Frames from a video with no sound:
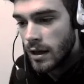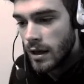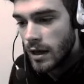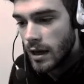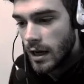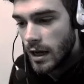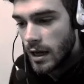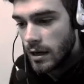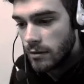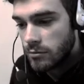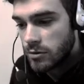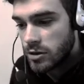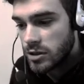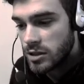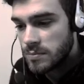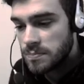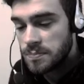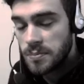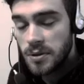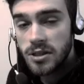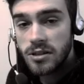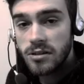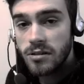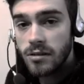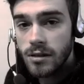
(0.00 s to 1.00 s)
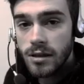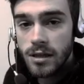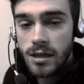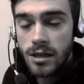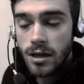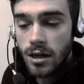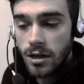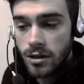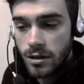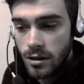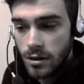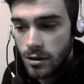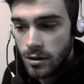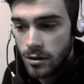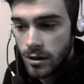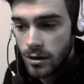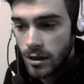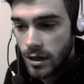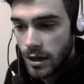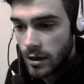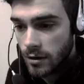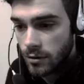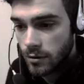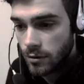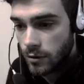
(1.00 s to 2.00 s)
and we're especially on the
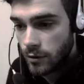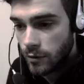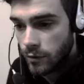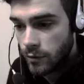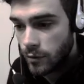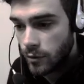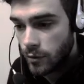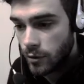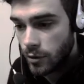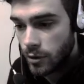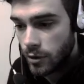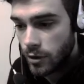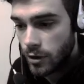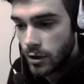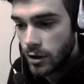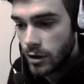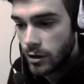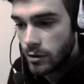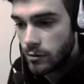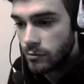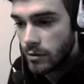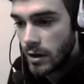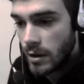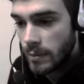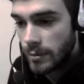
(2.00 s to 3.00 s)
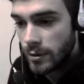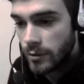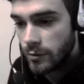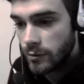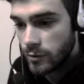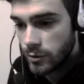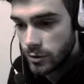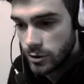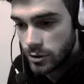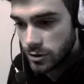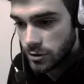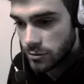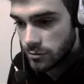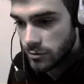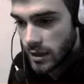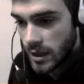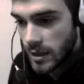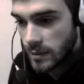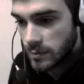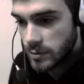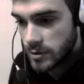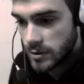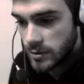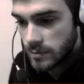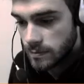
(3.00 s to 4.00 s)
lookout for rabbit fur
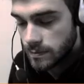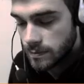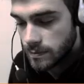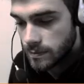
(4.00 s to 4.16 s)
scraps.